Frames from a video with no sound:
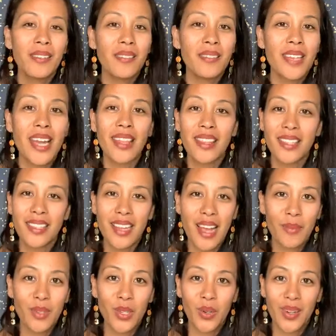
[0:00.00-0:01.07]
Take this
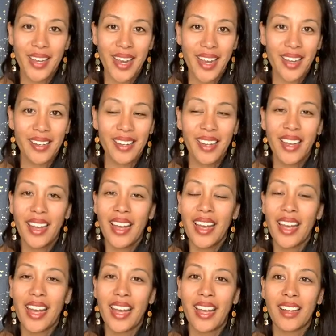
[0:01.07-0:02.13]
time to create
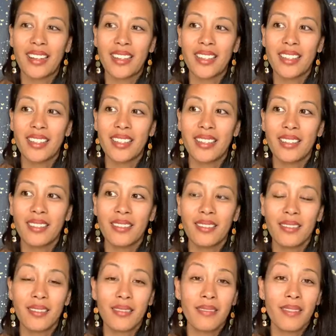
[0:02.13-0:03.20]
and
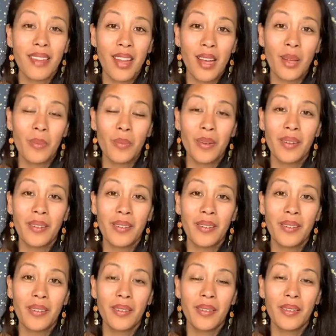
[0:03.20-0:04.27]
help
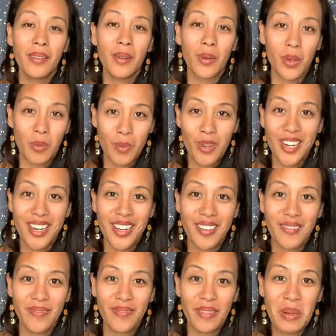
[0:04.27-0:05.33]
your community,
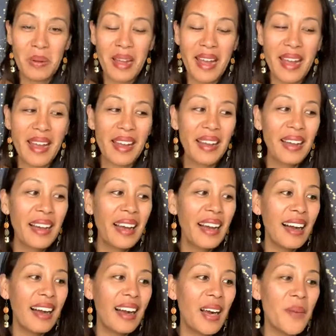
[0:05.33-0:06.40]
okay?
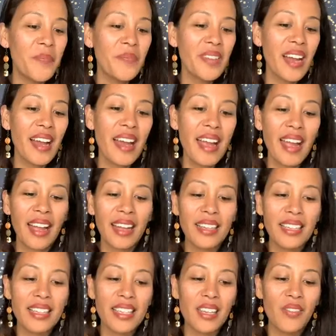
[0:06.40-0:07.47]

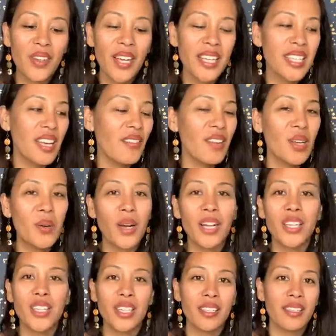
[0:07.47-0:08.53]
And if you guys have any
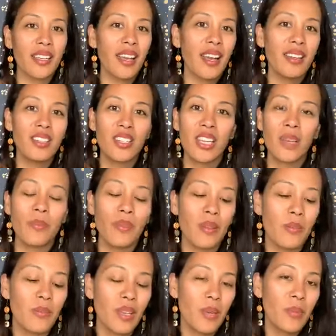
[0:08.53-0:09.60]
questions, again, just keep
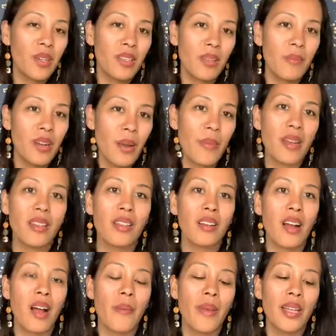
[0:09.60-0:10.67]
them coming in the
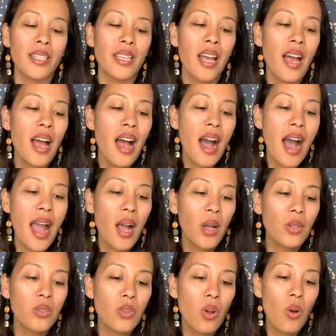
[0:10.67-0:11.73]
comments. I
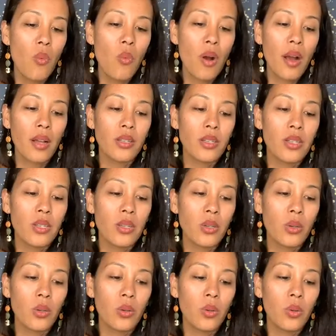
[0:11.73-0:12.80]
also want
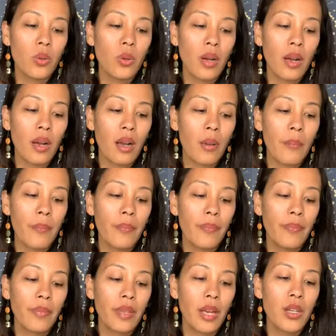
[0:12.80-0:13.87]
to
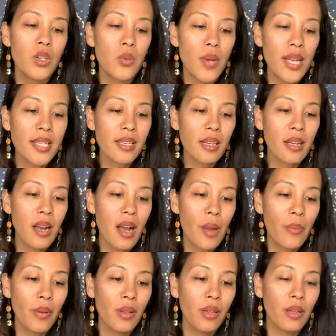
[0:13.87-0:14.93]
address a
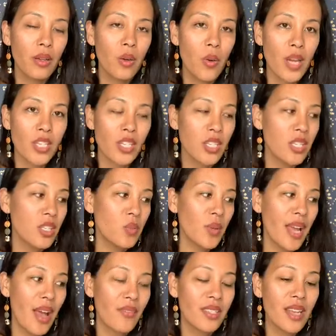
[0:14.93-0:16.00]
couple questions since we
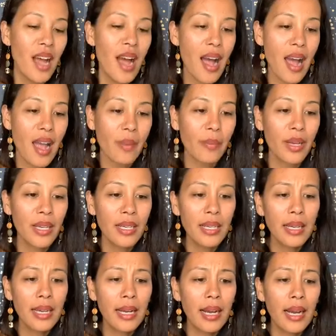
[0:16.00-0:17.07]
have time.
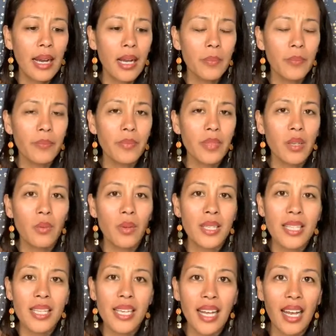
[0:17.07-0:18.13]

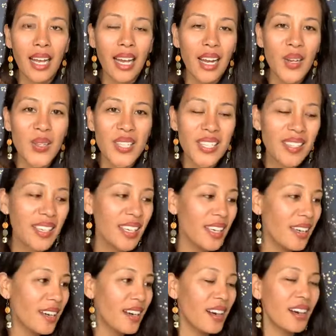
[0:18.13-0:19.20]
Ritika, are you still
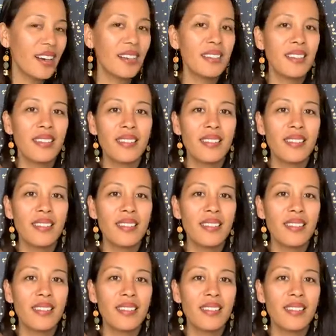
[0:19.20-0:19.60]
here?